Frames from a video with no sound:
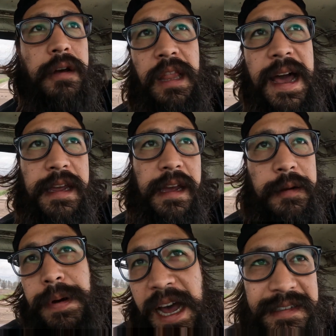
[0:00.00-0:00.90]
so a locking
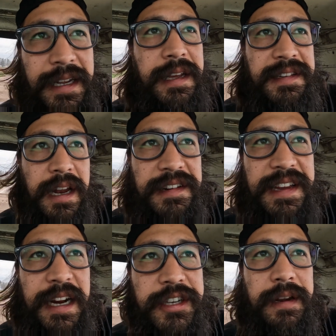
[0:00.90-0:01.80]
posi center
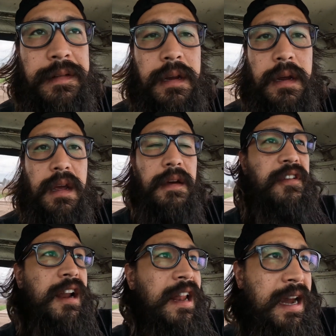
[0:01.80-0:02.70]
section
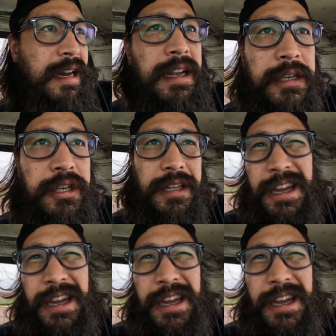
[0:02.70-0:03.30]
for a 9-inch.